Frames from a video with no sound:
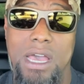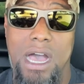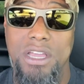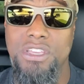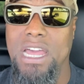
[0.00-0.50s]

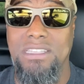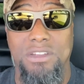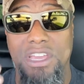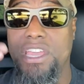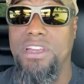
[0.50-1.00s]
You guys are
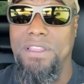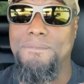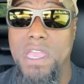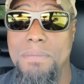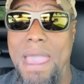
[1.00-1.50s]
going to hear the
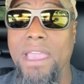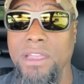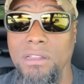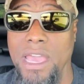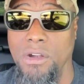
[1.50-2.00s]
feedback
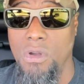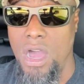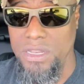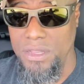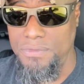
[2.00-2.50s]
here later
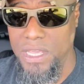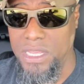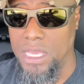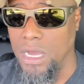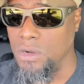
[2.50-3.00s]
on in the
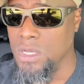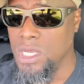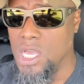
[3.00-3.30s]
video.